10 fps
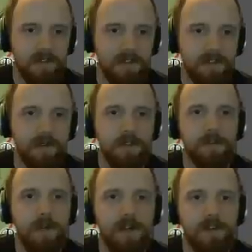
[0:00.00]
then we got the
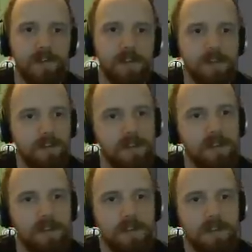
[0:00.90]
mask.
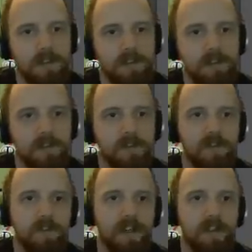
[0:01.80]

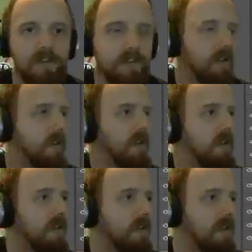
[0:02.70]
Change the
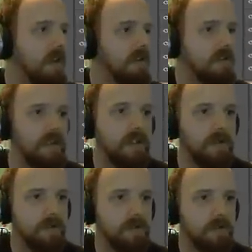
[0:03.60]
layer
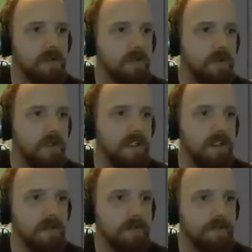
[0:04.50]
style to screen,